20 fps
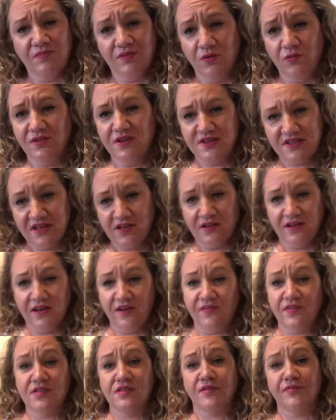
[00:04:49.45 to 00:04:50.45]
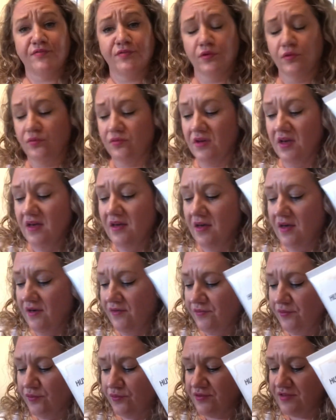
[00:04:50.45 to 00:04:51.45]
They only tell you if it's a
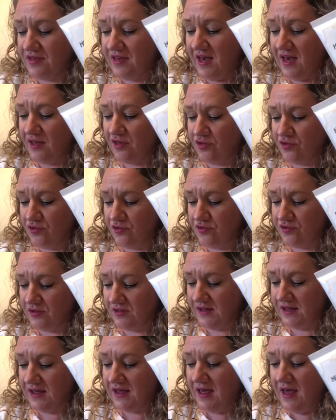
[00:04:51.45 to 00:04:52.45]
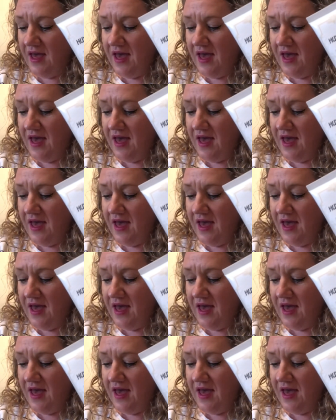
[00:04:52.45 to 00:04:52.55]
full size usually.